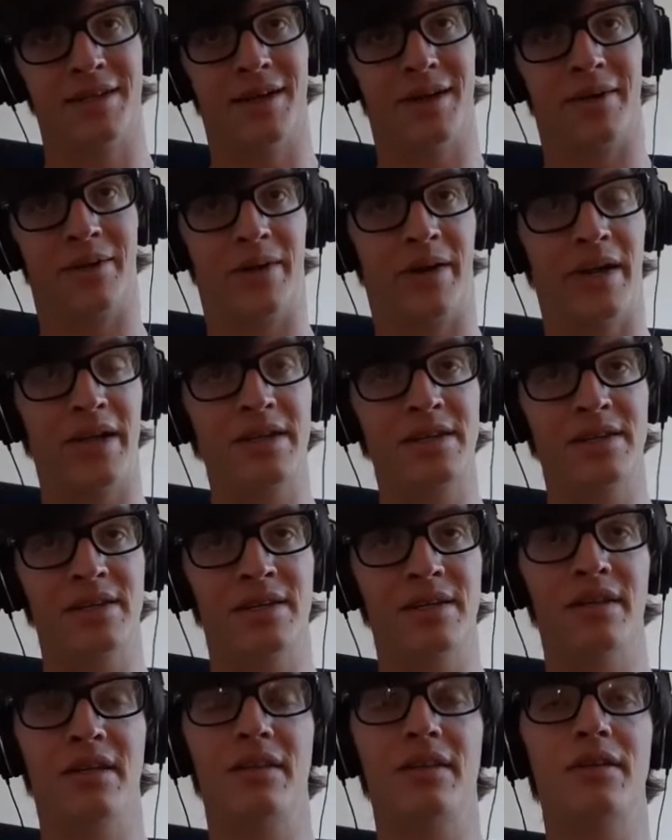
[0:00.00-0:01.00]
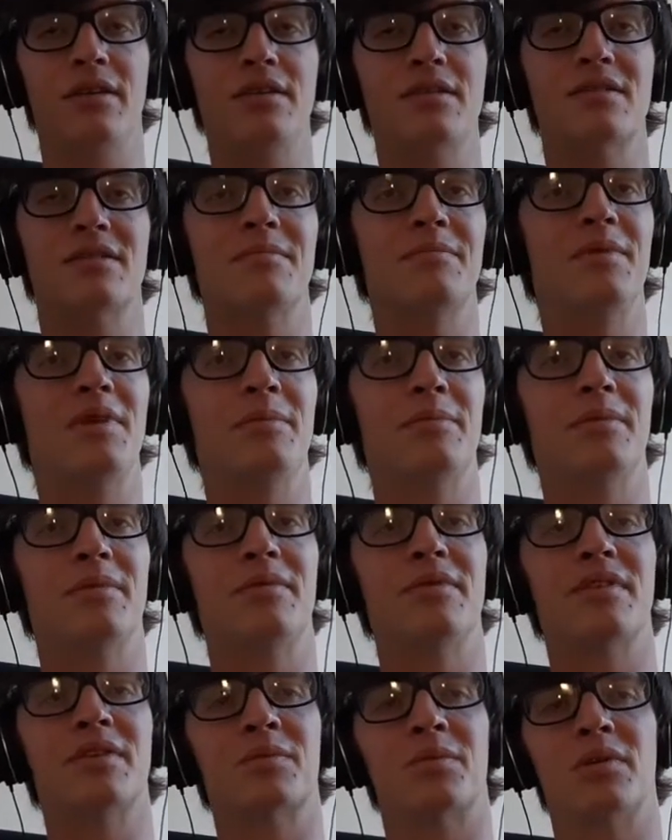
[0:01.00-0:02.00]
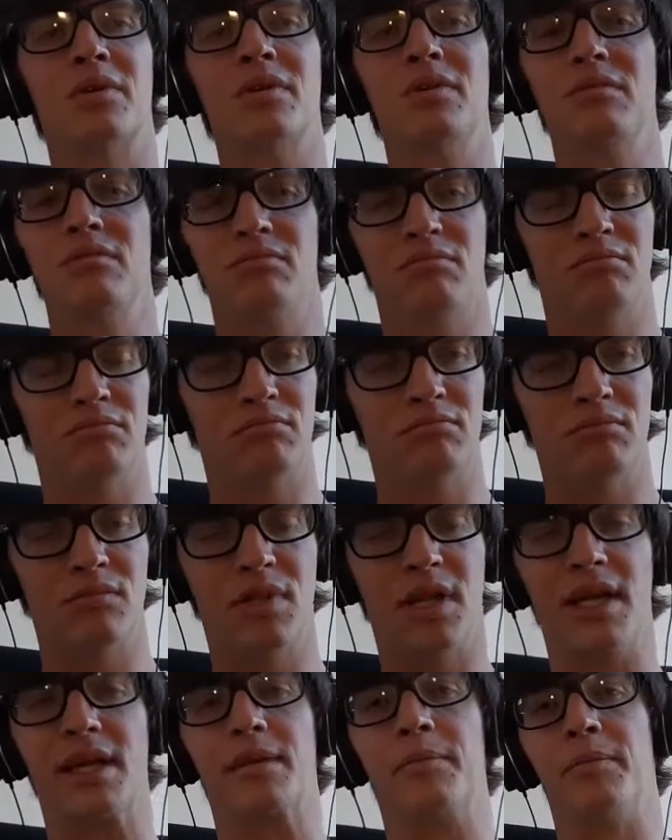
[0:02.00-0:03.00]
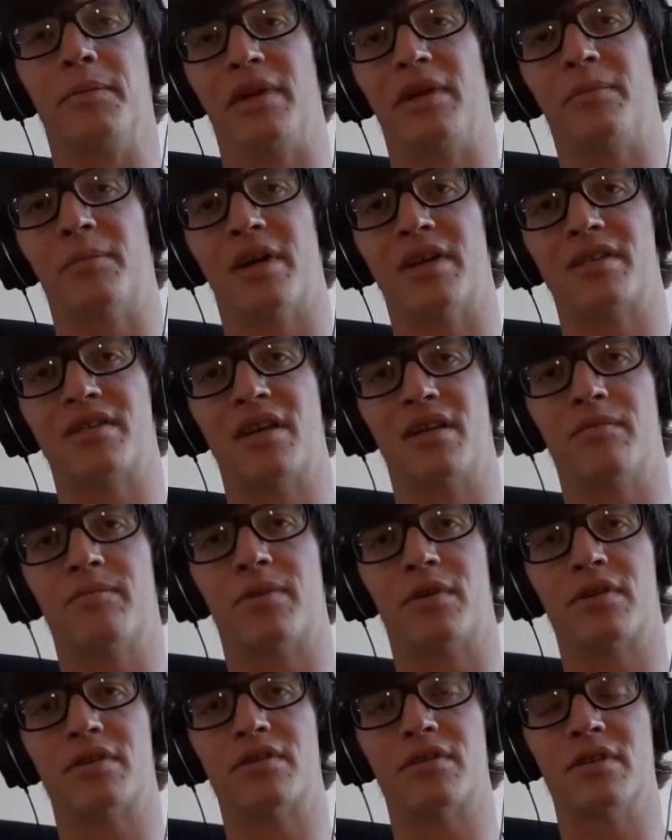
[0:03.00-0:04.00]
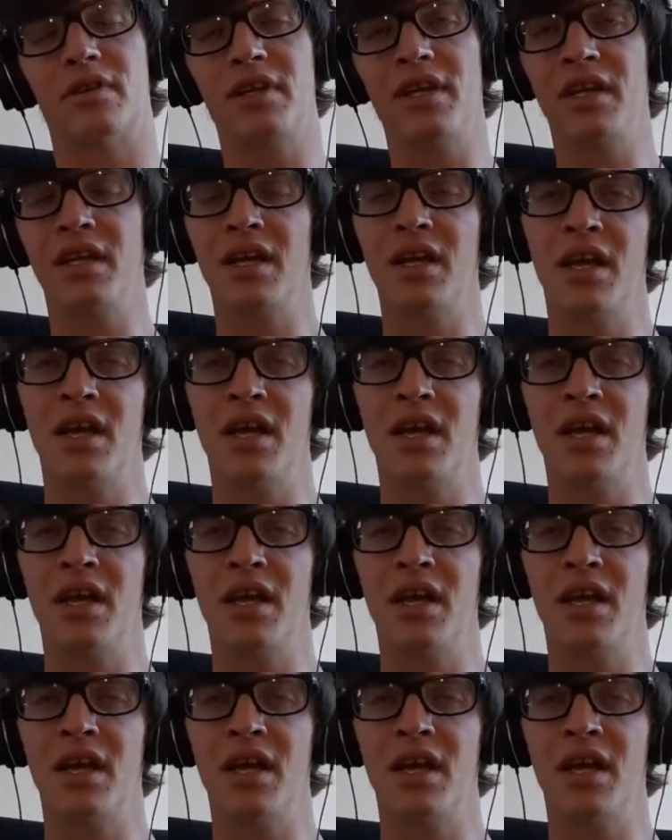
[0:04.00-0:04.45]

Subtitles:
Alright? There are some people in this world, like me, myself personally,